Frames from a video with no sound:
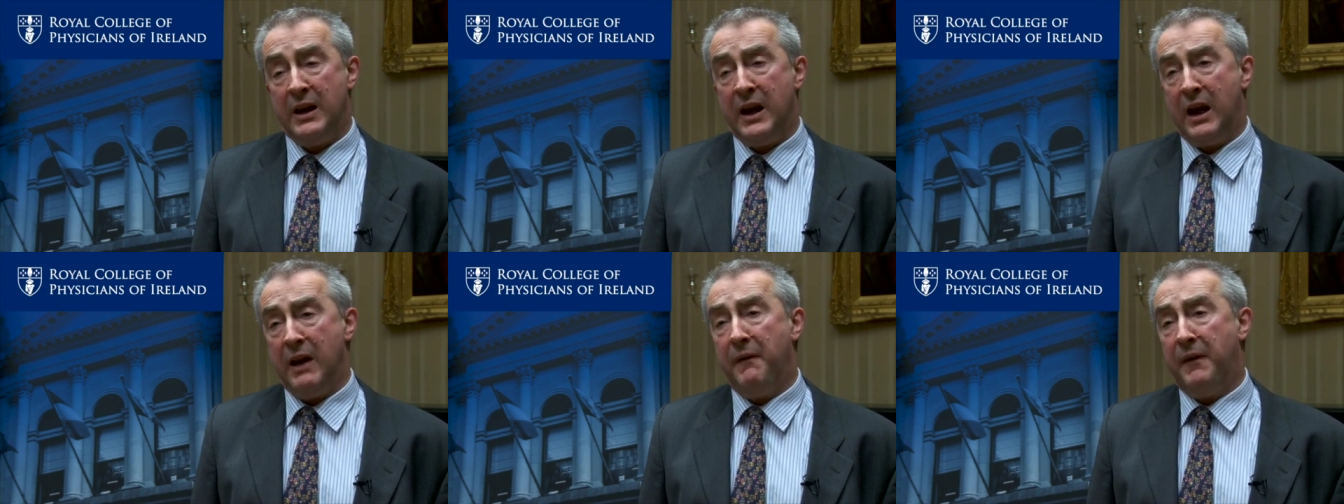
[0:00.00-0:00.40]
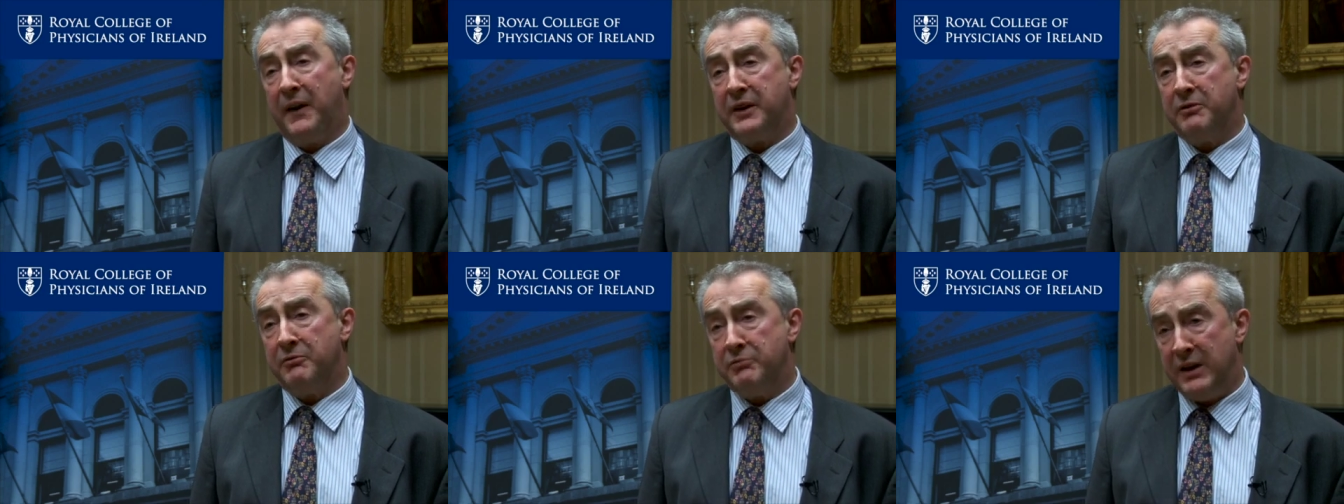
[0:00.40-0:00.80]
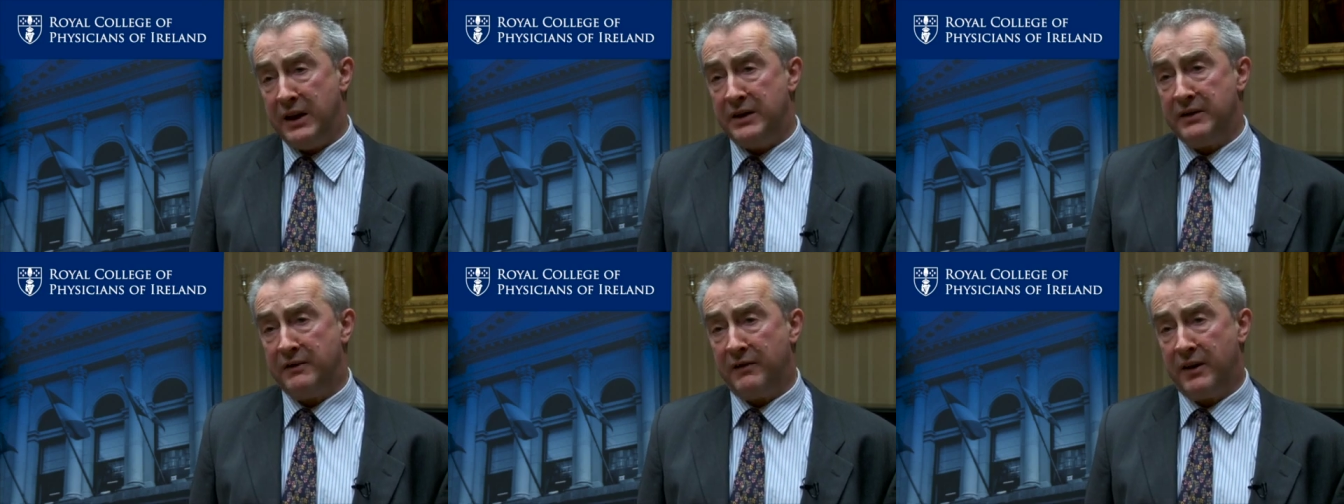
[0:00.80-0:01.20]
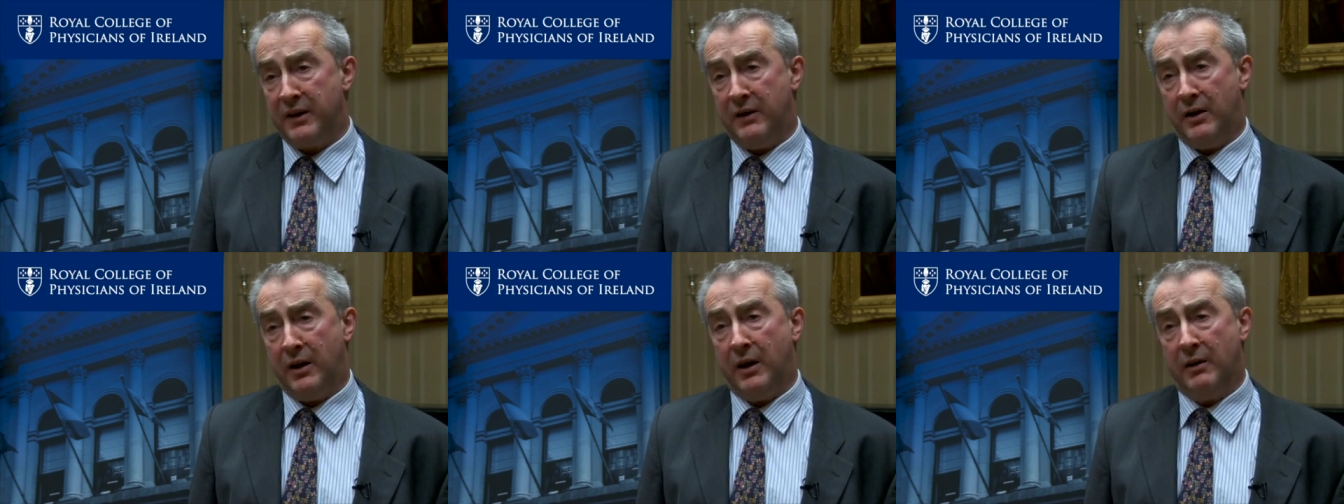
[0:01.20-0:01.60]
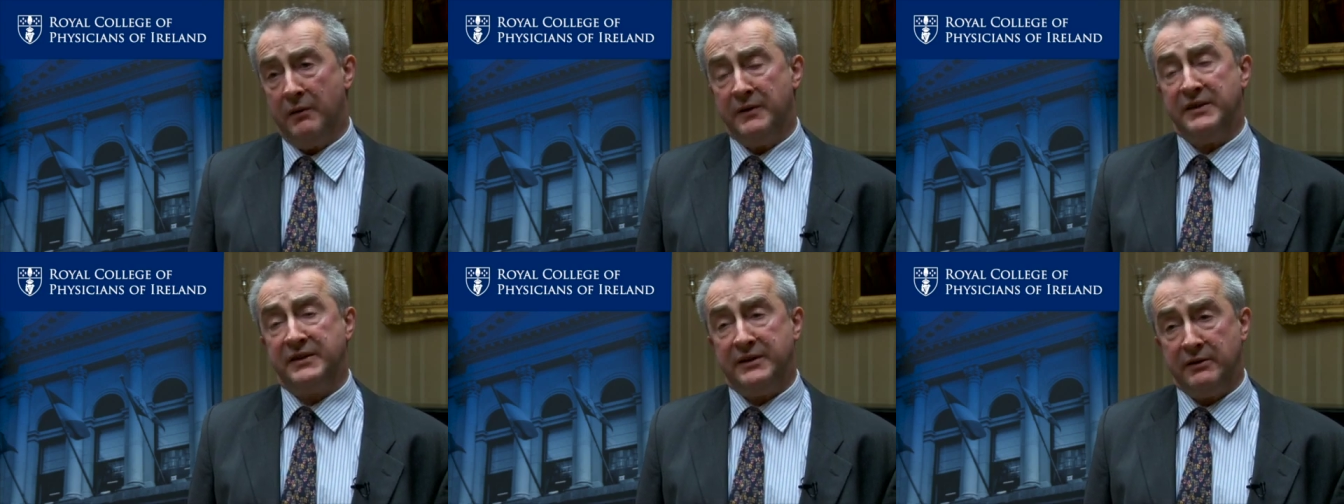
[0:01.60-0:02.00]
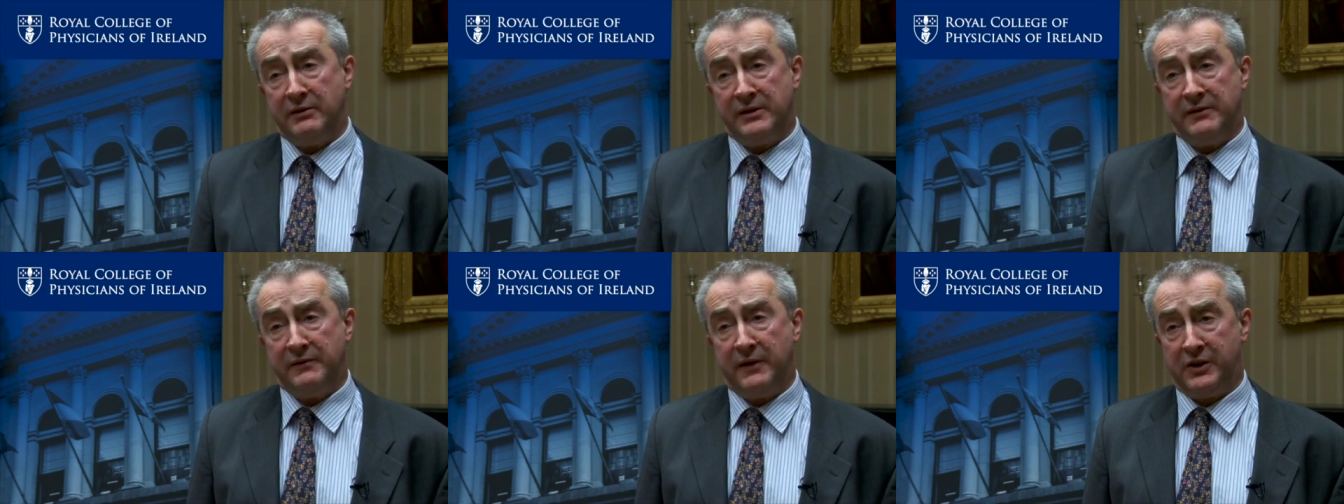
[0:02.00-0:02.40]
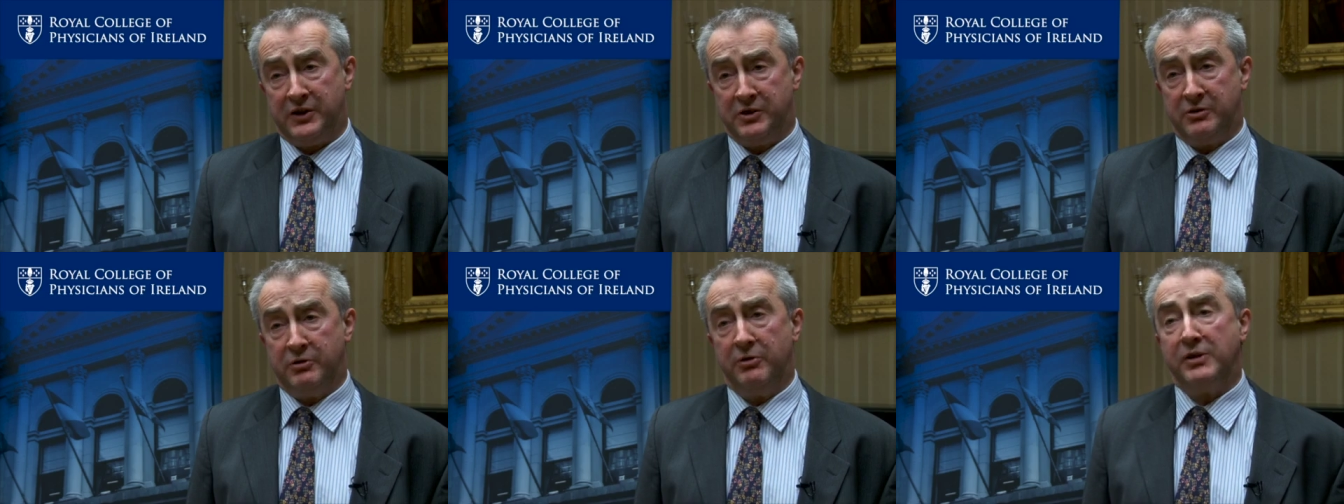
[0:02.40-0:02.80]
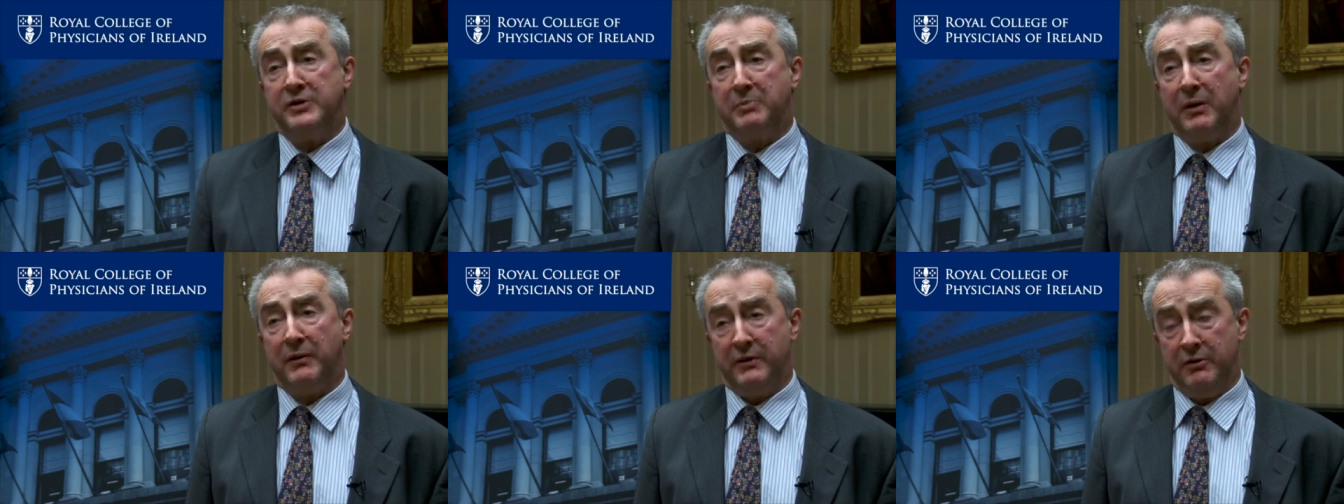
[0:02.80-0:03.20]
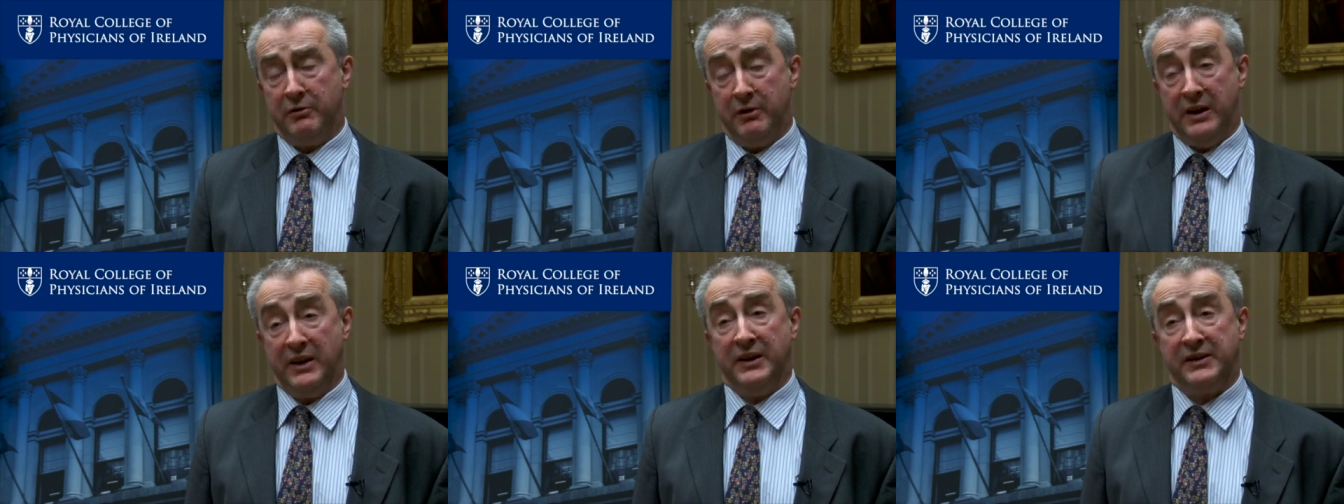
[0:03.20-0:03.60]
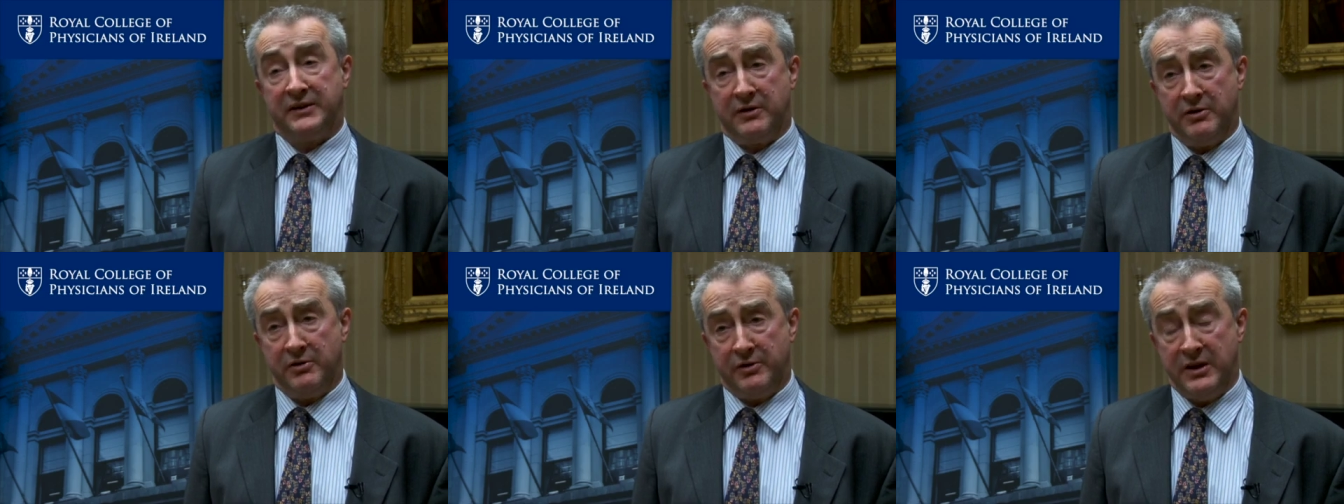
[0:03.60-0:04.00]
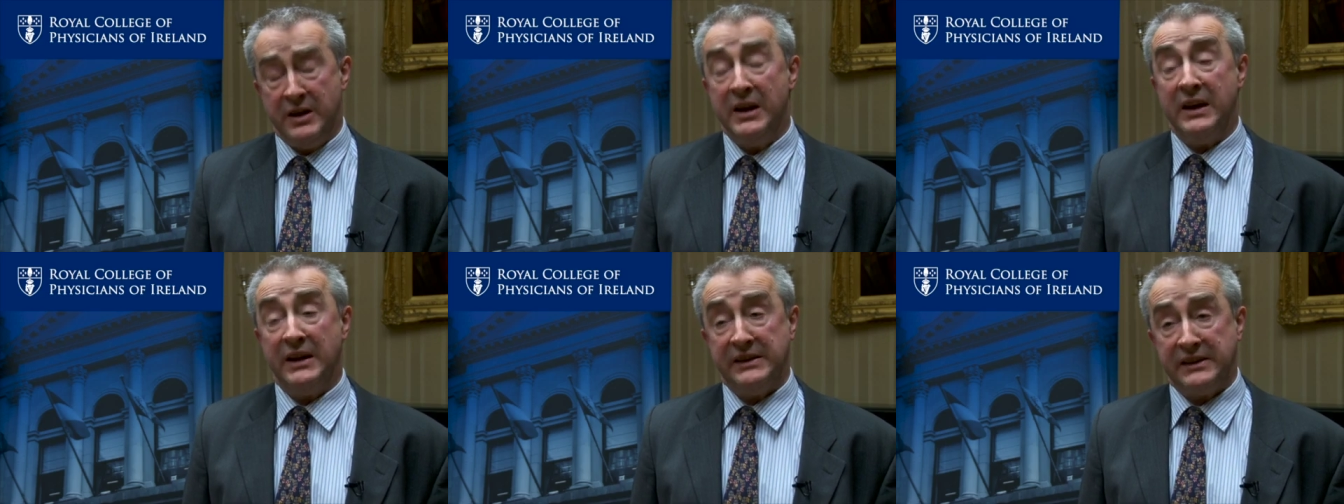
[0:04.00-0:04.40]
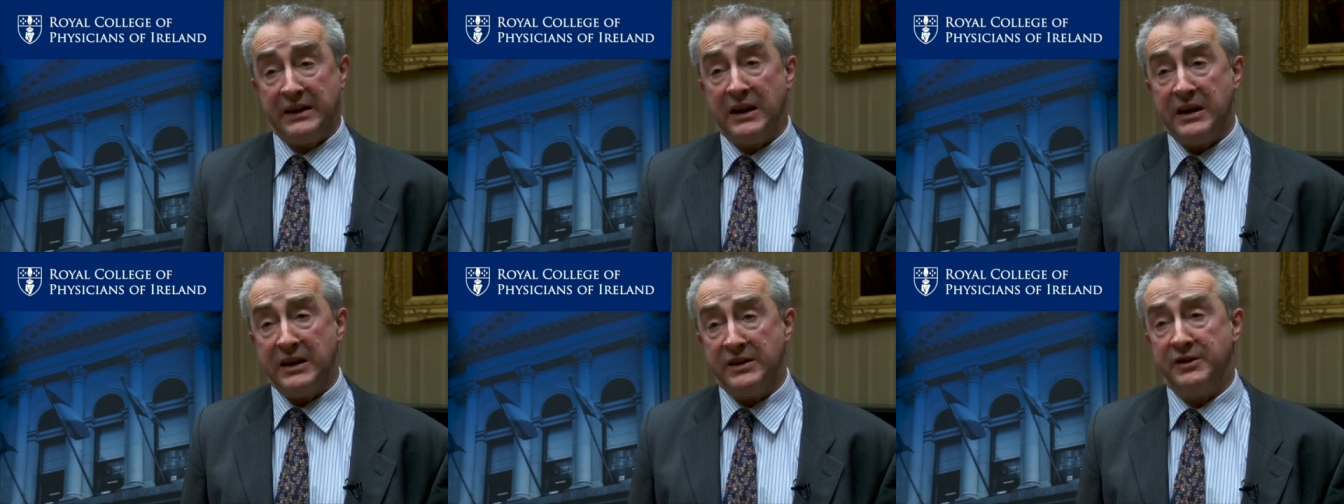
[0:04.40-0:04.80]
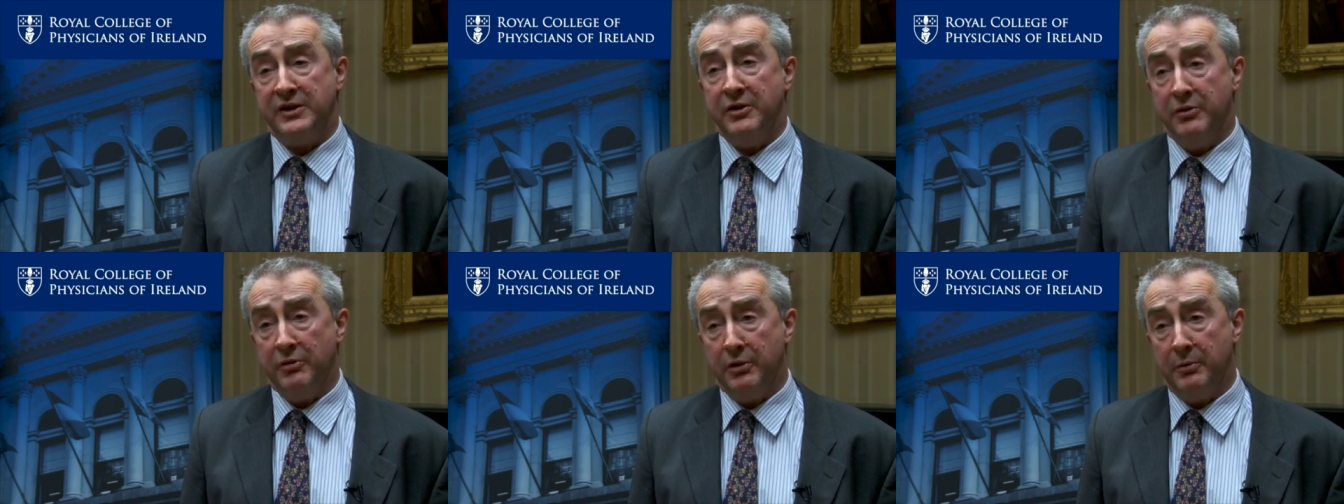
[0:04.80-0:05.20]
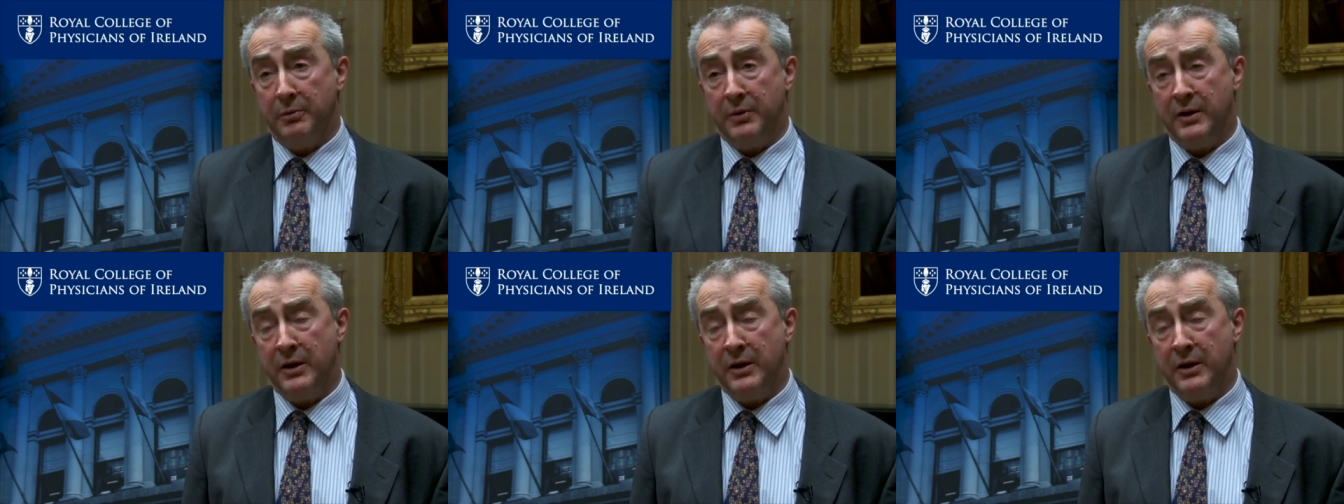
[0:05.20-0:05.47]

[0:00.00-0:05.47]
And in fact, the rate of, of serious infection caused by V R E in this country is the highest in Europe.